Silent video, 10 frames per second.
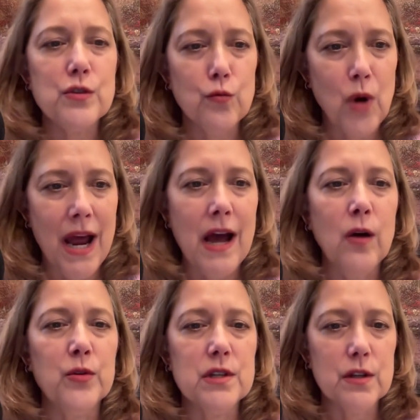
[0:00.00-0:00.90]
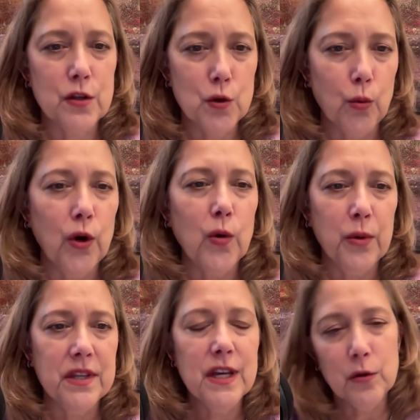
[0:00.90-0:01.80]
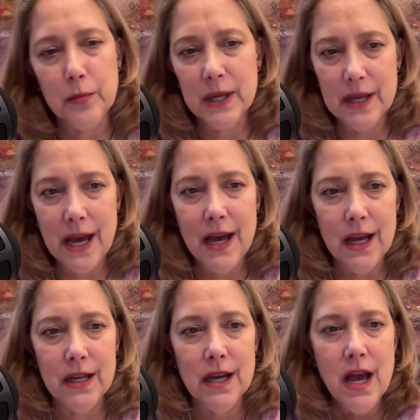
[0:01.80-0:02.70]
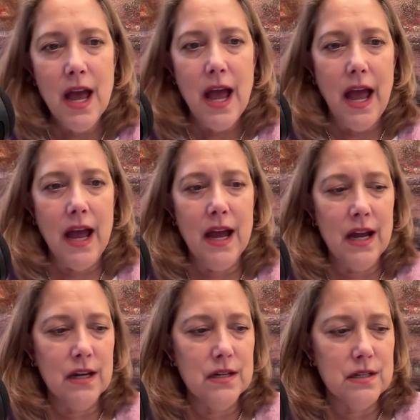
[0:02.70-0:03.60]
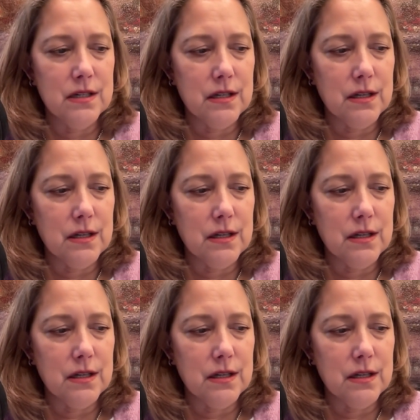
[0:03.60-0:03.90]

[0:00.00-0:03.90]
was around your work with Heal PA and